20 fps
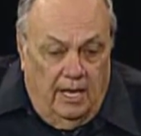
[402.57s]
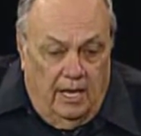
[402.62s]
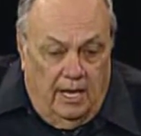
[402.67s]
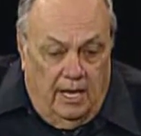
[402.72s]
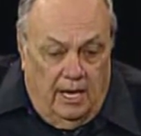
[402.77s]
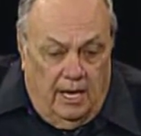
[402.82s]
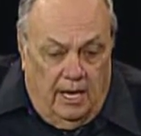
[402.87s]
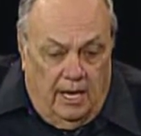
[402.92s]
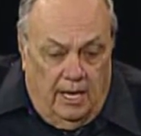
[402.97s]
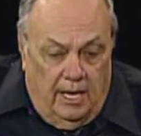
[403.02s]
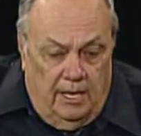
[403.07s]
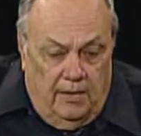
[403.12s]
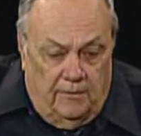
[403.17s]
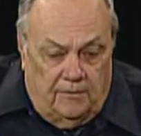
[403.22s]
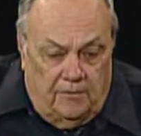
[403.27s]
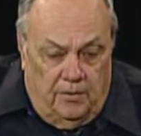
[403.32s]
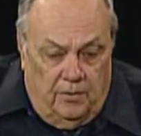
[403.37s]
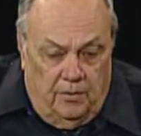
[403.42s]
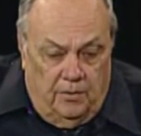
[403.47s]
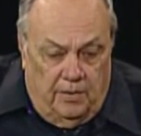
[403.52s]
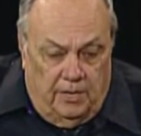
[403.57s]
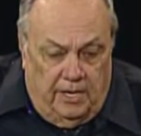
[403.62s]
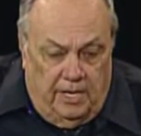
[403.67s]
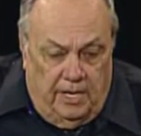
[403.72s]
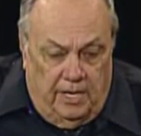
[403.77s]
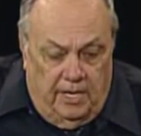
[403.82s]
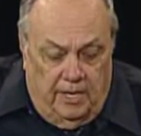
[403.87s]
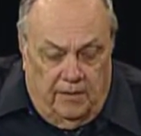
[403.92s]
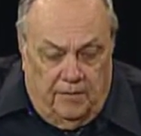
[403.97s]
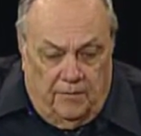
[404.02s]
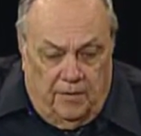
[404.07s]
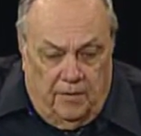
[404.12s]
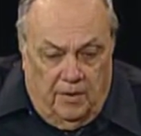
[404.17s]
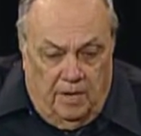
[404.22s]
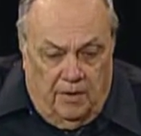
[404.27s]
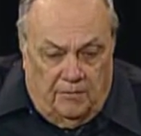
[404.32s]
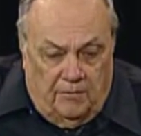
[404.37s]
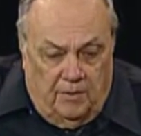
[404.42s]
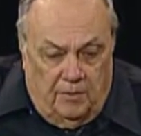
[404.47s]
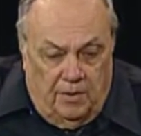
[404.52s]
If you would get in, if you're
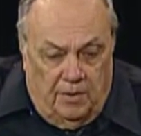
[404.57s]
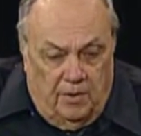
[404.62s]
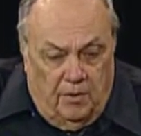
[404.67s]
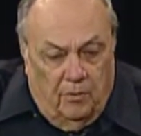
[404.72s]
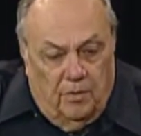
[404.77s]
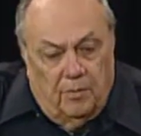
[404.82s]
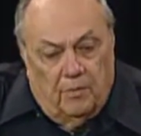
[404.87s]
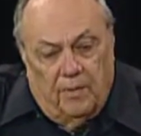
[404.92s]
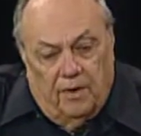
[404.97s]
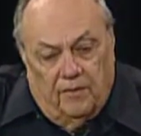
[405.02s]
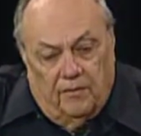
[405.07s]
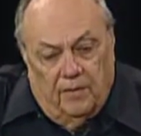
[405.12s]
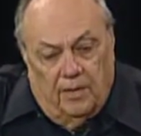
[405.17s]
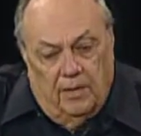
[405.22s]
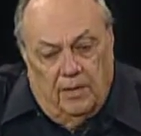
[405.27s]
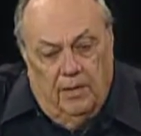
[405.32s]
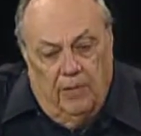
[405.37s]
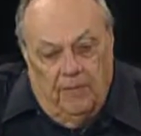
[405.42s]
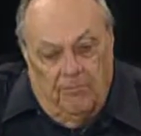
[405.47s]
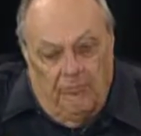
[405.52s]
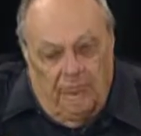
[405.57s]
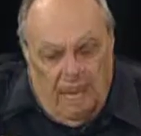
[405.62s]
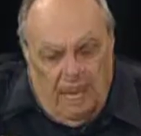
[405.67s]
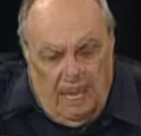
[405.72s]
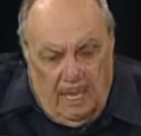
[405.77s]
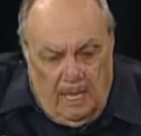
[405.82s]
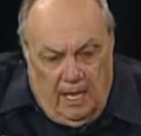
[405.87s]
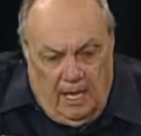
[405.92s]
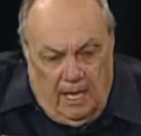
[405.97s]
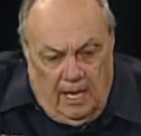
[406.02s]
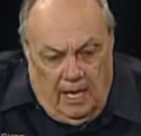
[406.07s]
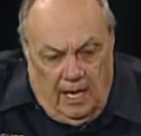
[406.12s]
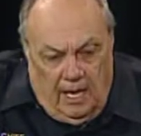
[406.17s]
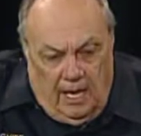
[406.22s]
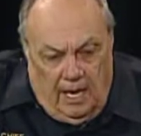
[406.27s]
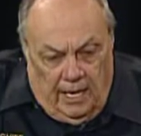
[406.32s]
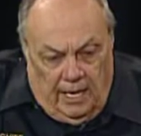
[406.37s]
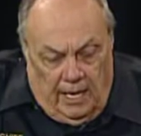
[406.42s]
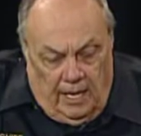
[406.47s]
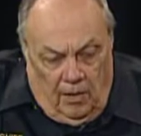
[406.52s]
not familiar with Beverly,
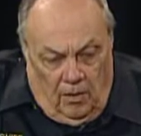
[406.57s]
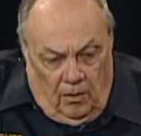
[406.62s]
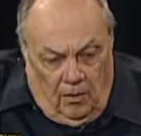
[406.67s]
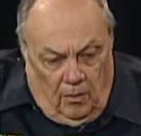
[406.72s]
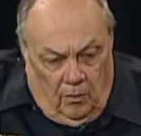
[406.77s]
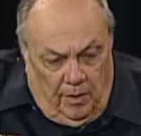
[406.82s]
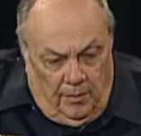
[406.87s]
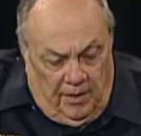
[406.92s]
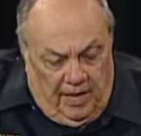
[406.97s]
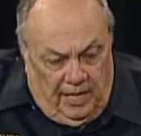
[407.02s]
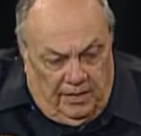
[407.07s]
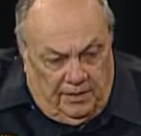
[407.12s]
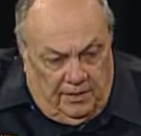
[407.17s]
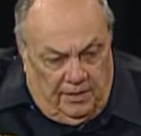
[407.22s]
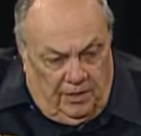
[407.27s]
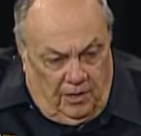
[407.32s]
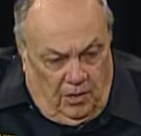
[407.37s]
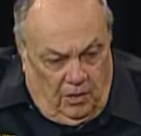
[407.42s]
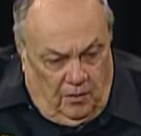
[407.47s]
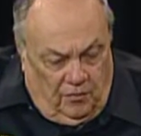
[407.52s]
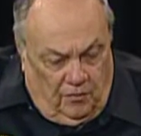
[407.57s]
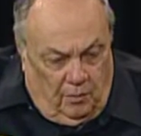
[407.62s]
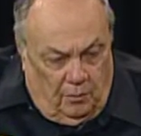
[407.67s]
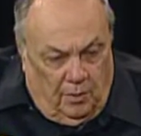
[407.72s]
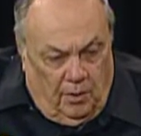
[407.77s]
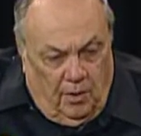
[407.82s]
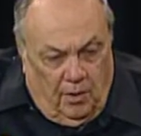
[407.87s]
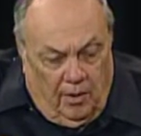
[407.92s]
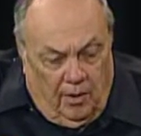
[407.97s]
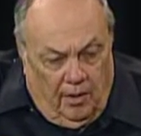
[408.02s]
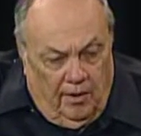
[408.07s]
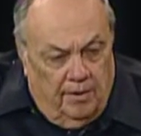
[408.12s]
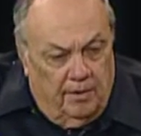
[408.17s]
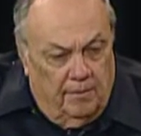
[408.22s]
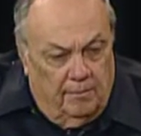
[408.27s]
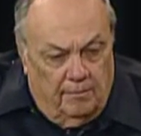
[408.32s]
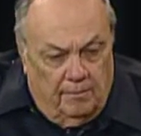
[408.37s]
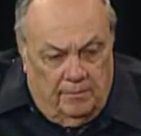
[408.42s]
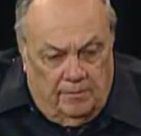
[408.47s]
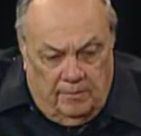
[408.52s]
I got all the way back to the oval bar.
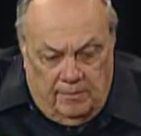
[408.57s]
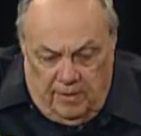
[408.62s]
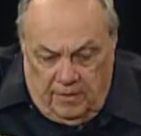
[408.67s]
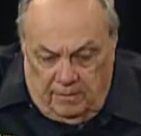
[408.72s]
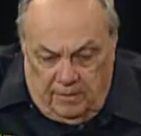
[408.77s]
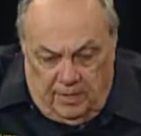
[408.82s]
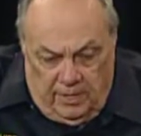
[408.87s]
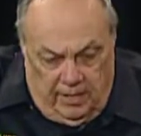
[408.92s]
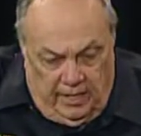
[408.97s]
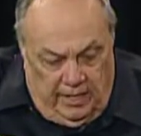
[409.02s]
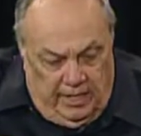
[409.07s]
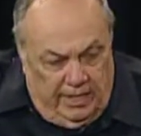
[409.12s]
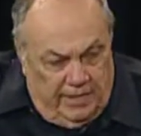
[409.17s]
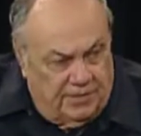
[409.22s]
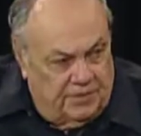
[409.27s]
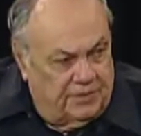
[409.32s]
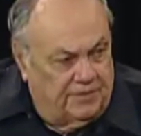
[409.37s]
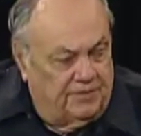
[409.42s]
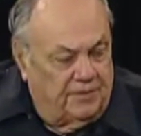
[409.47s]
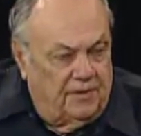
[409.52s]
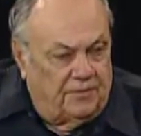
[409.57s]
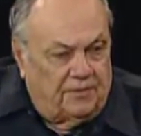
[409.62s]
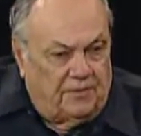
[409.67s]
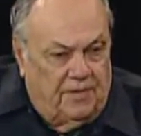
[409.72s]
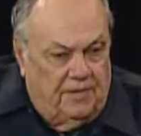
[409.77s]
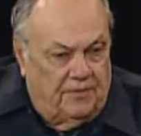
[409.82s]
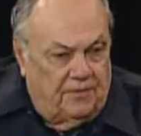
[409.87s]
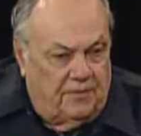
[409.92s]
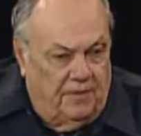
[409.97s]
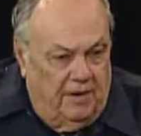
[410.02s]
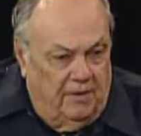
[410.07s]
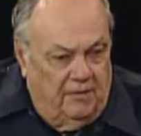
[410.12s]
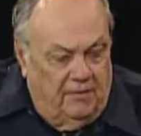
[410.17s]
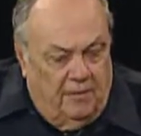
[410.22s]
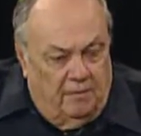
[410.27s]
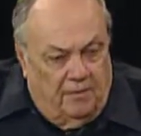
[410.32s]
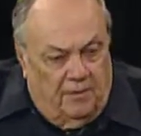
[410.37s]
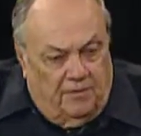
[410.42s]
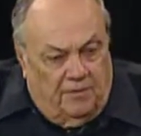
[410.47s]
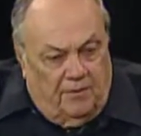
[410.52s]
I'm going to guess 50 feet
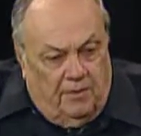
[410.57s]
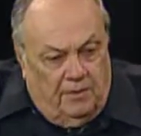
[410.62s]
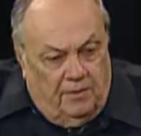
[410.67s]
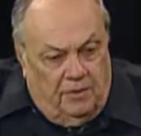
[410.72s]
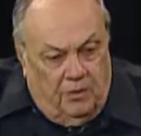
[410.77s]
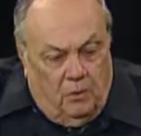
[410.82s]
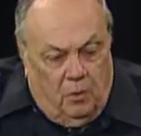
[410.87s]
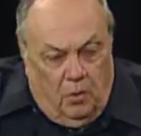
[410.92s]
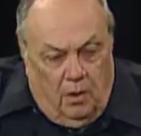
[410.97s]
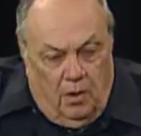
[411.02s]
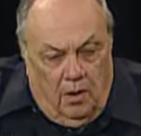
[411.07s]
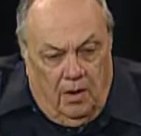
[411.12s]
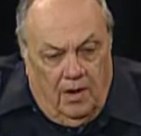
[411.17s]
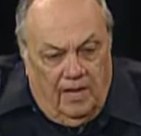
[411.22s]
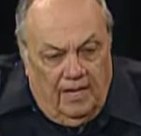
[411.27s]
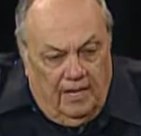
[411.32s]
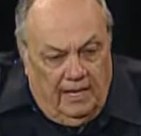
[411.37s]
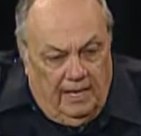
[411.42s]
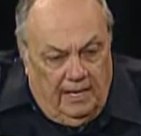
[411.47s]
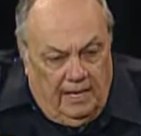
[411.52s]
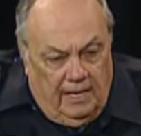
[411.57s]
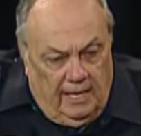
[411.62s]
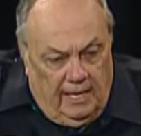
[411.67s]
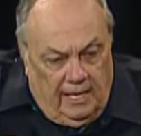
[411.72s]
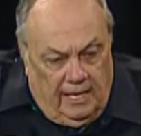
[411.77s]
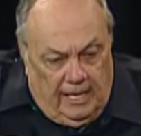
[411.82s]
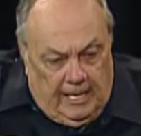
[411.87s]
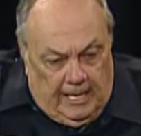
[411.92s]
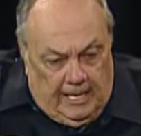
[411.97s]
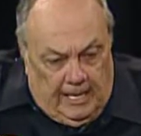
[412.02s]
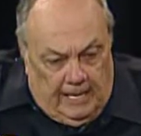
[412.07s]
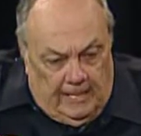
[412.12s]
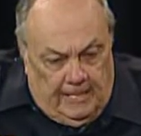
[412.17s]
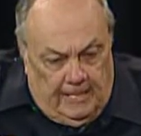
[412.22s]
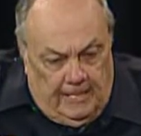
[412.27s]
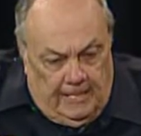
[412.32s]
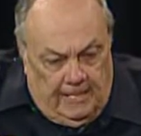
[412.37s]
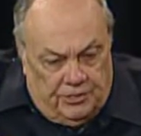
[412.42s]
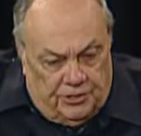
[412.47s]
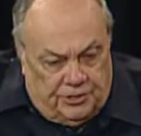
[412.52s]
from the front door, and
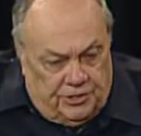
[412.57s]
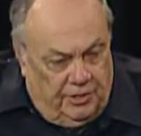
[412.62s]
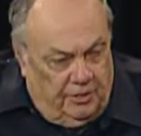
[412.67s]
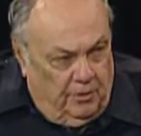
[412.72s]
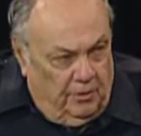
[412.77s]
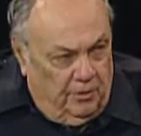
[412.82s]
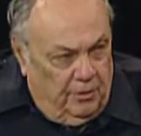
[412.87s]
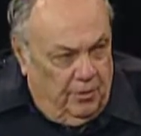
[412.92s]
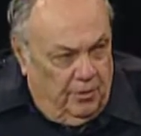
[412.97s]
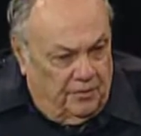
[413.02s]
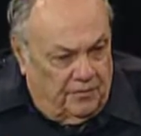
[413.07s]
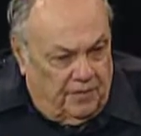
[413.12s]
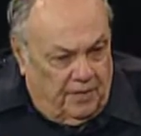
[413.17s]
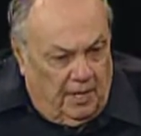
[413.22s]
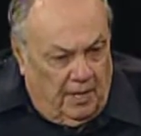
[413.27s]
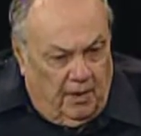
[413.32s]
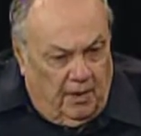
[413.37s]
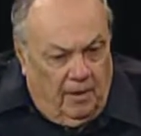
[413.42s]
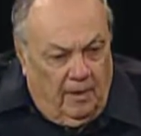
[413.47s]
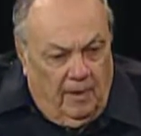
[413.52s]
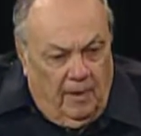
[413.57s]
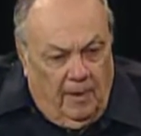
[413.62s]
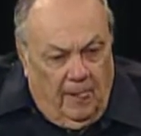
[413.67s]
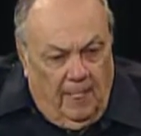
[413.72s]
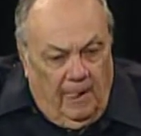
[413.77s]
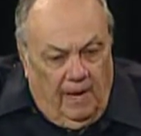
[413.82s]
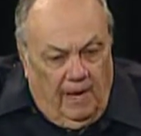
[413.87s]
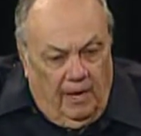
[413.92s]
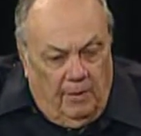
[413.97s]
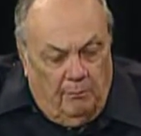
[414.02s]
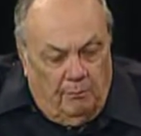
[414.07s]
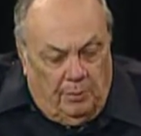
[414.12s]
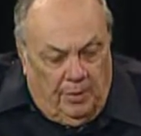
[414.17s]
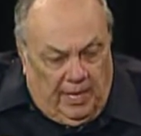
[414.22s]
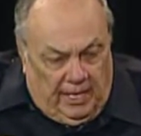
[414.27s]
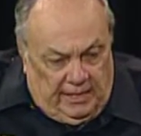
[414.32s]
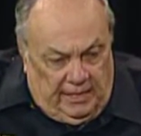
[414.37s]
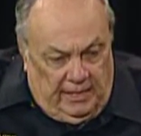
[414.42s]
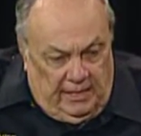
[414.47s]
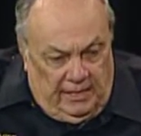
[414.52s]
still no fire. But